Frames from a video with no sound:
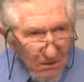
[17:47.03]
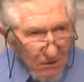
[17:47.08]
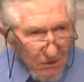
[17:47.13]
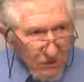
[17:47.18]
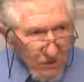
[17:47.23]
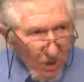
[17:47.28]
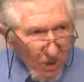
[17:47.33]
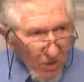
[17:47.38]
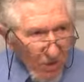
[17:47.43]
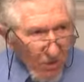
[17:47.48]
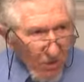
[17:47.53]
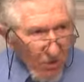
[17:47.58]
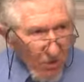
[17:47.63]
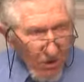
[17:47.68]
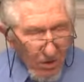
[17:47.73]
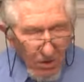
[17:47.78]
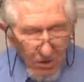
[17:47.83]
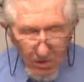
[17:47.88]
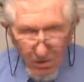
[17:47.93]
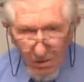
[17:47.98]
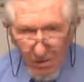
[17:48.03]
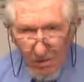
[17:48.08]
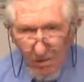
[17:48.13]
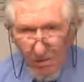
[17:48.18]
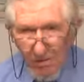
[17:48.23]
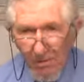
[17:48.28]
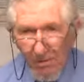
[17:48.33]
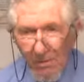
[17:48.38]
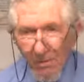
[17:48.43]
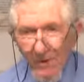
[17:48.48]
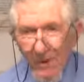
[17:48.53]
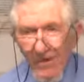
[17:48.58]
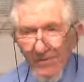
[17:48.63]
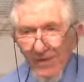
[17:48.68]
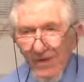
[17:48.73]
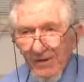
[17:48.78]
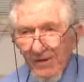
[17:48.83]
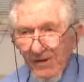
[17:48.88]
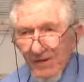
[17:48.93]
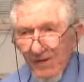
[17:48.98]
So we have
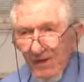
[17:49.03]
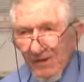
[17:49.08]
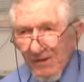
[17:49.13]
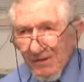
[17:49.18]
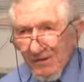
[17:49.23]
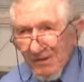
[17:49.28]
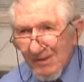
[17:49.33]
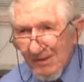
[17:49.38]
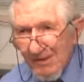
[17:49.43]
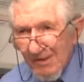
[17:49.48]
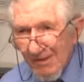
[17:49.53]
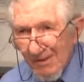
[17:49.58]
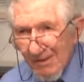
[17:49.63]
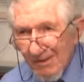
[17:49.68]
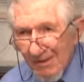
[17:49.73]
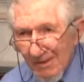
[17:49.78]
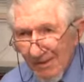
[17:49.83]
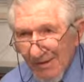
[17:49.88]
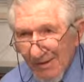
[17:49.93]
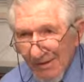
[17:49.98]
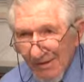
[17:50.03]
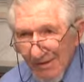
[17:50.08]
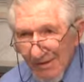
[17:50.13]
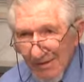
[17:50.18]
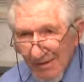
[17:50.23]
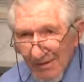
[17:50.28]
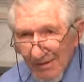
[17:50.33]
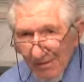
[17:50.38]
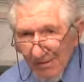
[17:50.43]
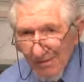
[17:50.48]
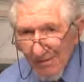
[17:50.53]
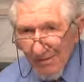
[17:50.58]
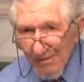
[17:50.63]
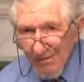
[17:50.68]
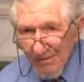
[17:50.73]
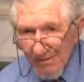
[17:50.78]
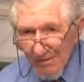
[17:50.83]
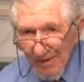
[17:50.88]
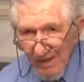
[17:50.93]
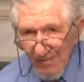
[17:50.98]
nothing else.
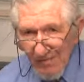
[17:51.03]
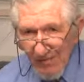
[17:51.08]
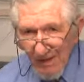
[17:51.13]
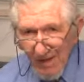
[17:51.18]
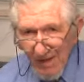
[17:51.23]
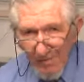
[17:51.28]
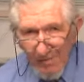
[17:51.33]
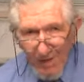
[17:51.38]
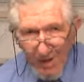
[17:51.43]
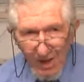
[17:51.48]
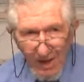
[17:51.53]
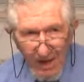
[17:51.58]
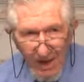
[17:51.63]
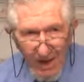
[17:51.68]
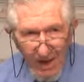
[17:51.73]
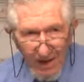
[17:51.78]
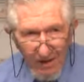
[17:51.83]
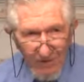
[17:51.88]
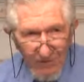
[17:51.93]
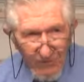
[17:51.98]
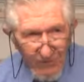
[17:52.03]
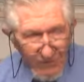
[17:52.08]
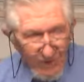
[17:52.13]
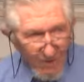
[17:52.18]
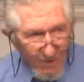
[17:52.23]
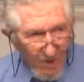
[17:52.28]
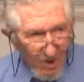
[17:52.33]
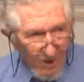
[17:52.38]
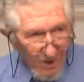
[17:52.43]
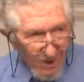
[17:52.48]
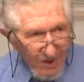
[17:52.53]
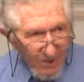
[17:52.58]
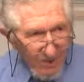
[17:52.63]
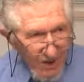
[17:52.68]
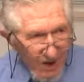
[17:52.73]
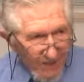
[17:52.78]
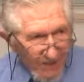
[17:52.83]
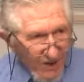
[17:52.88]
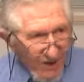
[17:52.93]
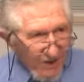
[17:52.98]
Leave the Kabbalah out for the moment.
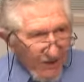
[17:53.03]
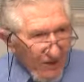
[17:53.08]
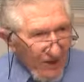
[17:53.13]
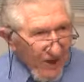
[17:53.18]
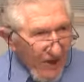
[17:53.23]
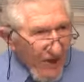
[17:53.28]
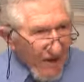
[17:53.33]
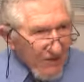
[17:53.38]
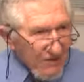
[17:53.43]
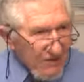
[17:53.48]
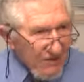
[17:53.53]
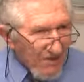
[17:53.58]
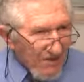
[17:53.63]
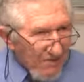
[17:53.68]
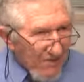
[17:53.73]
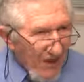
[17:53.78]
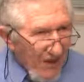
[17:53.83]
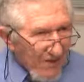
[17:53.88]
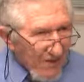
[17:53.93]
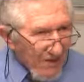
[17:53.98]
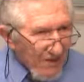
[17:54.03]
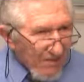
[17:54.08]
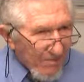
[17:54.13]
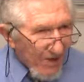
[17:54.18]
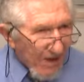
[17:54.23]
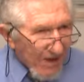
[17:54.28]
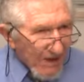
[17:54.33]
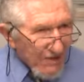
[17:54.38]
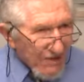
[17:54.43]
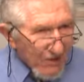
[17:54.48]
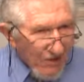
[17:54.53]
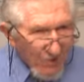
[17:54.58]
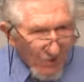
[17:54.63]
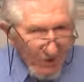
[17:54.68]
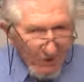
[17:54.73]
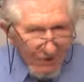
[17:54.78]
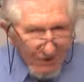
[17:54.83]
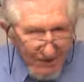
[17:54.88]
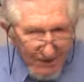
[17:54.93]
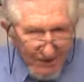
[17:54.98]
We have nothing else in the popular mind. So
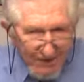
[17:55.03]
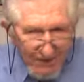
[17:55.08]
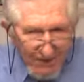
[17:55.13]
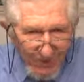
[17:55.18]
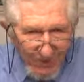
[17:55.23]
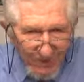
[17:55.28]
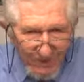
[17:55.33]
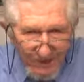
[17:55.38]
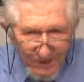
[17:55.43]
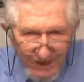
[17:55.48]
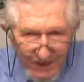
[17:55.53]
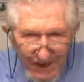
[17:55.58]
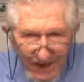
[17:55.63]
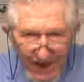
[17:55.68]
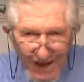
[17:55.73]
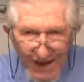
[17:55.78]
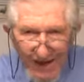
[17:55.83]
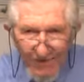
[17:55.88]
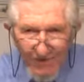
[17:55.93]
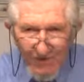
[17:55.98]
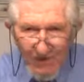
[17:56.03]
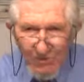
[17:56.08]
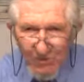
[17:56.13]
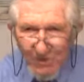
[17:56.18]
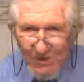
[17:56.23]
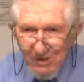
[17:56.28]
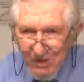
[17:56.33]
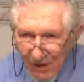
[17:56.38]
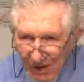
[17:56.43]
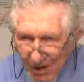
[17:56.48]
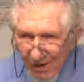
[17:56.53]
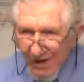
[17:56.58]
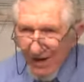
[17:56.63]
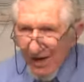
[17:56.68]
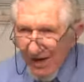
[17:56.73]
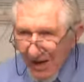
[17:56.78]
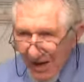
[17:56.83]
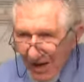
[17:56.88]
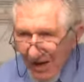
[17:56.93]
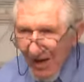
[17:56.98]
what this person gave is what's
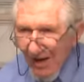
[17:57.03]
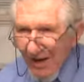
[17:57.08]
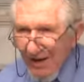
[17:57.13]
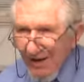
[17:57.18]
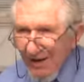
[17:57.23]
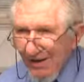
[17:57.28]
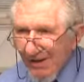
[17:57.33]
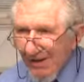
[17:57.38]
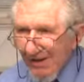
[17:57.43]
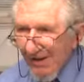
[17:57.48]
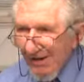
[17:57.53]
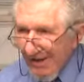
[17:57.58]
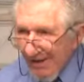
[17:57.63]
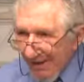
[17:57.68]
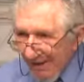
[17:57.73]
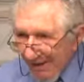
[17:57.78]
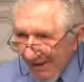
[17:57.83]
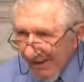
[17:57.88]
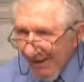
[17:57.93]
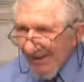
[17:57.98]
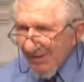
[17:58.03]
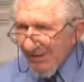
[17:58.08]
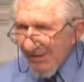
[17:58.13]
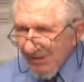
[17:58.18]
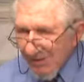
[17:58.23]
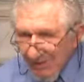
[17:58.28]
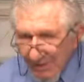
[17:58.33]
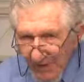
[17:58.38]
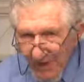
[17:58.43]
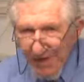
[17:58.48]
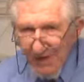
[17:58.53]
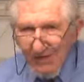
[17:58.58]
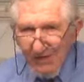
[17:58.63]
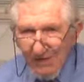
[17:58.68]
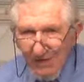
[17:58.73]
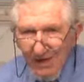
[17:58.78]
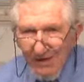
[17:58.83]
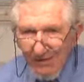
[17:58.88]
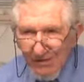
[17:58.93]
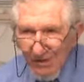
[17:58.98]
going on in the speech,
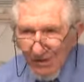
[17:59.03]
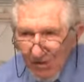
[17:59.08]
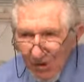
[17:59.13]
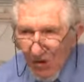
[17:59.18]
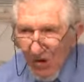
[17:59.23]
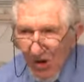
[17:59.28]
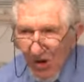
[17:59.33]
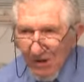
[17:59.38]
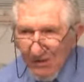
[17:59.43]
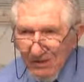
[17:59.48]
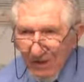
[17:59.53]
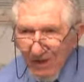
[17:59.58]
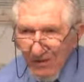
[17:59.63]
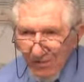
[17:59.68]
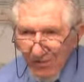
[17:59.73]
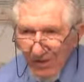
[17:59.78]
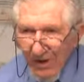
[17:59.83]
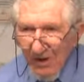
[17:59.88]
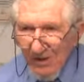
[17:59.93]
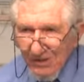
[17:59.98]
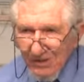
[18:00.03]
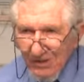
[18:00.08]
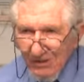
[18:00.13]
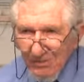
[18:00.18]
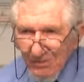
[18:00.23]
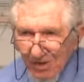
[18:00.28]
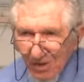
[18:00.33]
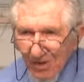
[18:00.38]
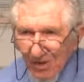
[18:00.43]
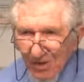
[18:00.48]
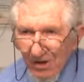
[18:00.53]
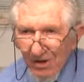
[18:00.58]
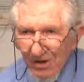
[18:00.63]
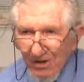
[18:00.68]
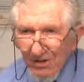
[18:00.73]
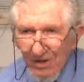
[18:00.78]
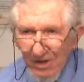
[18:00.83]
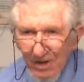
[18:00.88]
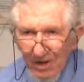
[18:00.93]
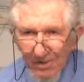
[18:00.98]
in the talks on Bereshit Bara
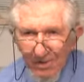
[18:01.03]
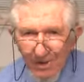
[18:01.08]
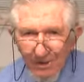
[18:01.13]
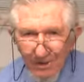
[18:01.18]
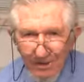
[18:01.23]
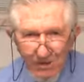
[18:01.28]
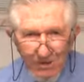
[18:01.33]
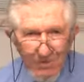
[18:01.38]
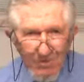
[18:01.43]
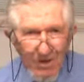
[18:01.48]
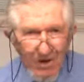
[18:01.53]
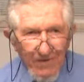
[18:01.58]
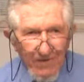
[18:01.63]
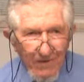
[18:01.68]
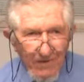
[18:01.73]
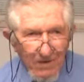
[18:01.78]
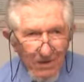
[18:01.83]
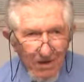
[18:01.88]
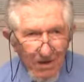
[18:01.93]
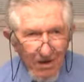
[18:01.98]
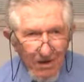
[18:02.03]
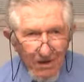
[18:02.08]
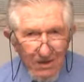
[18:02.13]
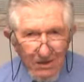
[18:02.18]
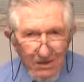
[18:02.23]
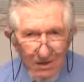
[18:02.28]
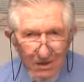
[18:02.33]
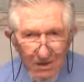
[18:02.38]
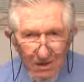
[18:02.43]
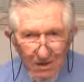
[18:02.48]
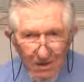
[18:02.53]
Elokim et Hashemayim et Haaretz.